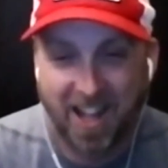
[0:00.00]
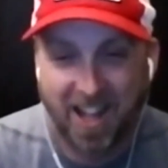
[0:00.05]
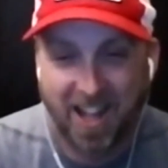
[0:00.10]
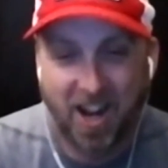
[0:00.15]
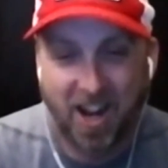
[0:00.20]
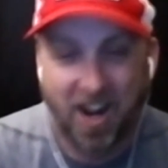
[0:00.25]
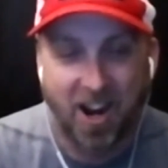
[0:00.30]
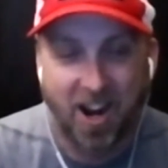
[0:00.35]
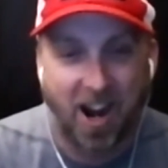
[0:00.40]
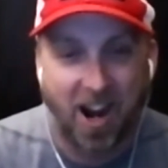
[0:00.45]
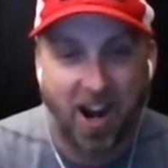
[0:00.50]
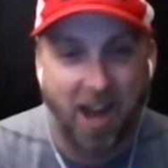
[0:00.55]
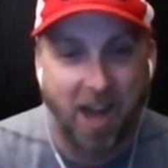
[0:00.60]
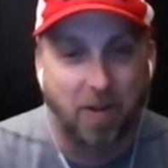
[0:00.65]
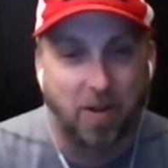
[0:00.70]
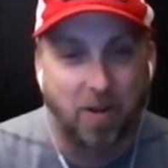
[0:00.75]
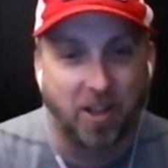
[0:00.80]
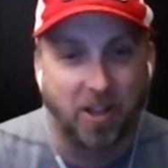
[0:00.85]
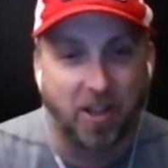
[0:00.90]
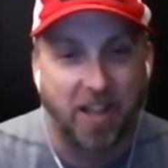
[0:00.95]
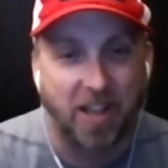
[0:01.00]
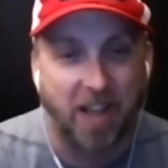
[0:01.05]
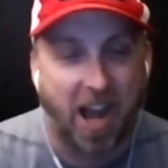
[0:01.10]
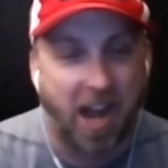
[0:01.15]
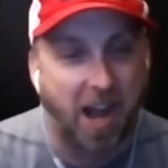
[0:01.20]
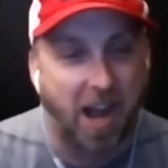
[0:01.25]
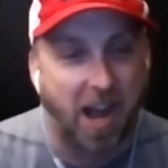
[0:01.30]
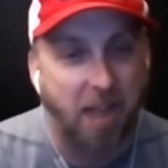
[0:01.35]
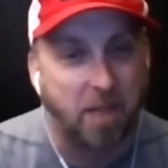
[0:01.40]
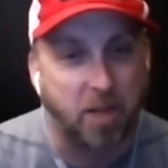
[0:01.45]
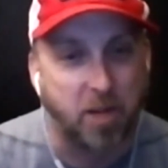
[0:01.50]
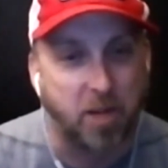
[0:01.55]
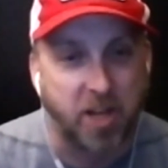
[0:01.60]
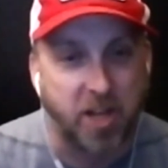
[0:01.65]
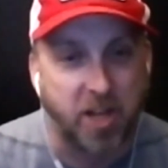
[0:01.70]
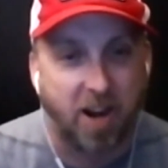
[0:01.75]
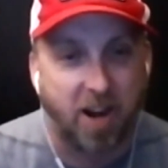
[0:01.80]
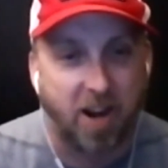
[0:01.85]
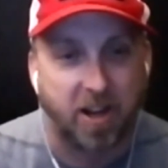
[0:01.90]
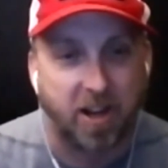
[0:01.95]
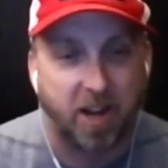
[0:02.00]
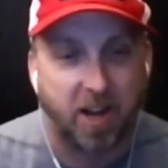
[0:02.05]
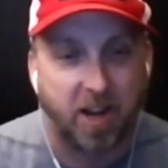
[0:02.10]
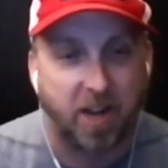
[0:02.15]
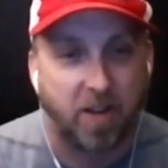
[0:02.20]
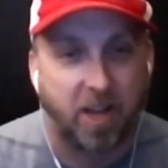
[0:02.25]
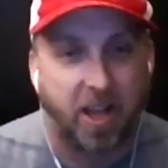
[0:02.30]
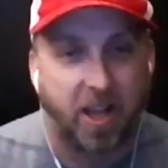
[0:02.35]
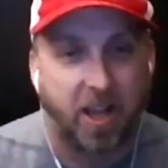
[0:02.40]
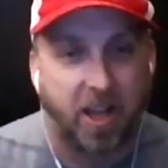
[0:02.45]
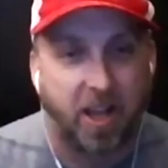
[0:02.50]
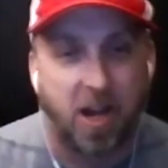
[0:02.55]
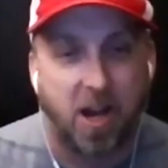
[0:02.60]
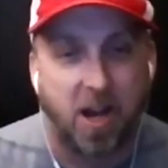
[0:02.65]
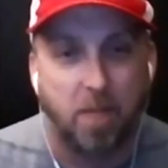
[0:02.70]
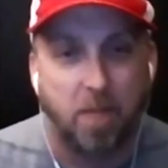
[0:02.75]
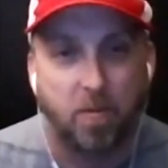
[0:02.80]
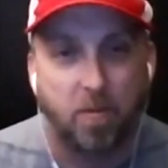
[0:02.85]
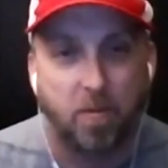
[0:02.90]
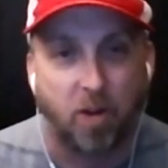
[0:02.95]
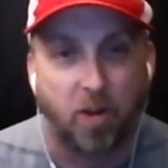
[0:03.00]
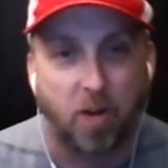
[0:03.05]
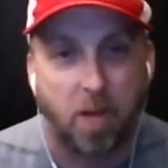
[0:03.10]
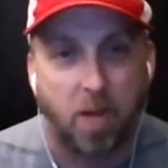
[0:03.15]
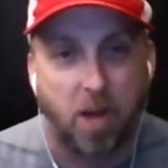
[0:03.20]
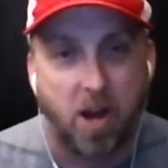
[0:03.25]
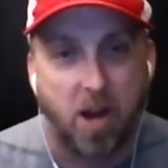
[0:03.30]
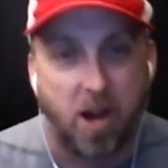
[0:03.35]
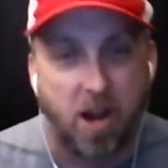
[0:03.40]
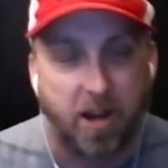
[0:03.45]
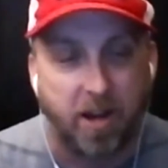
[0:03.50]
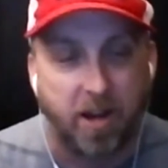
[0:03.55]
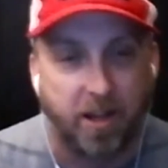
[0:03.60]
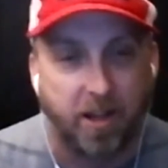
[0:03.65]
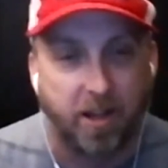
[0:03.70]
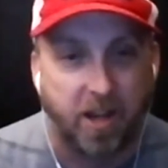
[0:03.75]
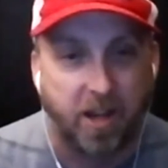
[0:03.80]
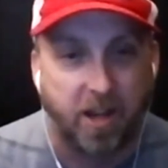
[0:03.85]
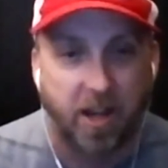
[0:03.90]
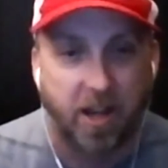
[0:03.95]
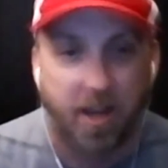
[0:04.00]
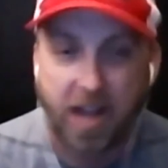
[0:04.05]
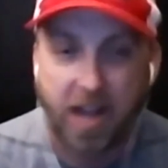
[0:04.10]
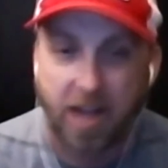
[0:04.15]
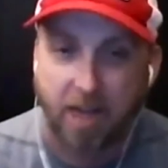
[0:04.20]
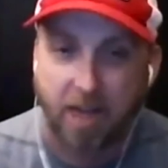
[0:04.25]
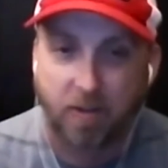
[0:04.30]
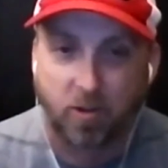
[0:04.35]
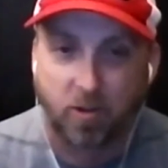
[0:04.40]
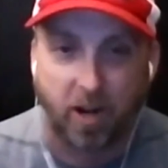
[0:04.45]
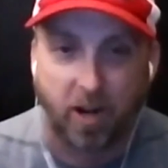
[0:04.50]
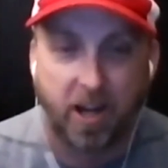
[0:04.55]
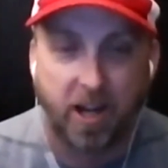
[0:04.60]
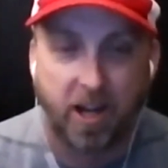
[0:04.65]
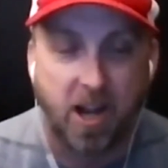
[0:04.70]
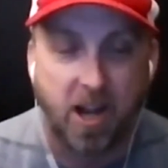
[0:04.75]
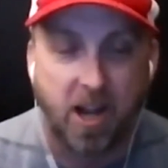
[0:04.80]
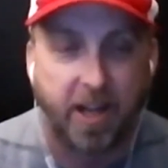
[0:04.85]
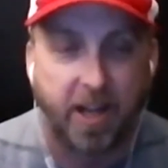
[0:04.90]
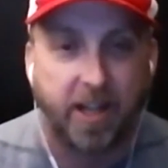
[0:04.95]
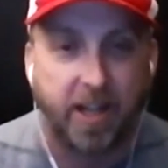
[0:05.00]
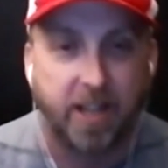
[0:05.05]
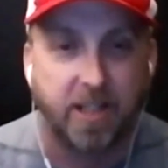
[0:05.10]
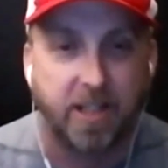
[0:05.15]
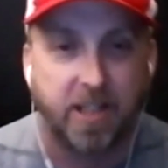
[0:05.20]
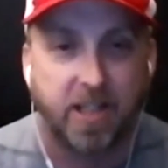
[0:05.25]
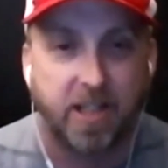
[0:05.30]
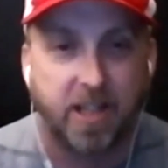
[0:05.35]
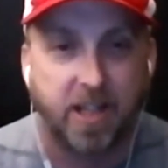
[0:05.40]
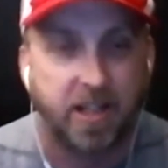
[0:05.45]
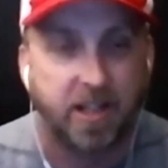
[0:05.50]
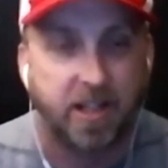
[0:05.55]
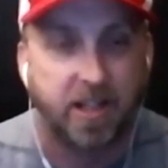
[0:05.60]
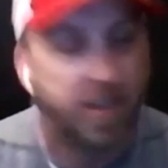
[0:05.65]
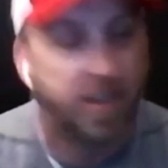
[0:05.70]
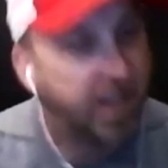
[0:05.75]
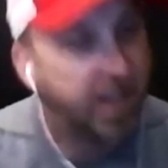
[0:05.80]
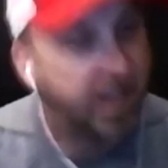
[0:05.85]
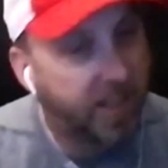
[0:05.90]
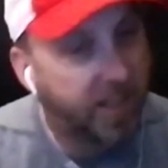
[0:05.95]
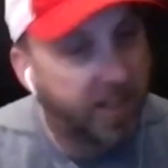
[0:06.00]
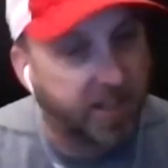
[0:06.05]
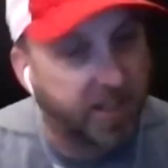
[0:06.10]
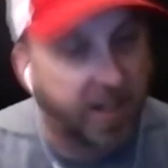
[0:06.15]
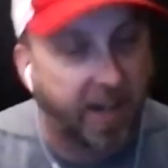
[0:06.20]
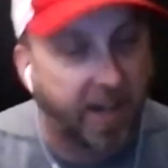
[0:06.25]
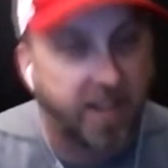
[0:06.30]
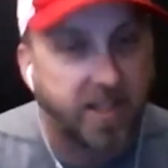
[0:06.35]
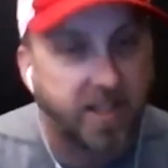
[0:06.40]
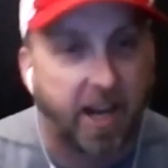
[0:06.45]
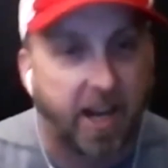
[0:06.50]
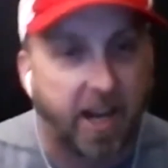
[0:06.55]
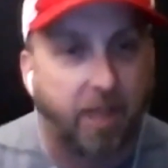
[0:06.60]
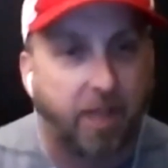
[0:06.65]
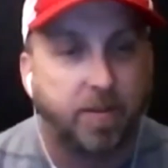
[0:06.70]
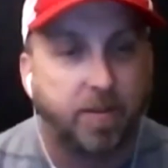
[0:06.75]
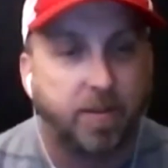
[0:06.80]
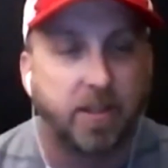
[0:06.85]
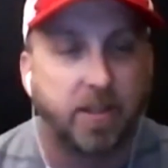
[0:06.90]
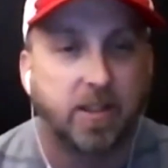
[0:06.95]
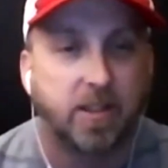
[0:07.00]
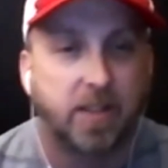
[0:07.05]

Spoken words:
All right. Well, I appreciate Eric for coming on, and have a great night, and stay safe. And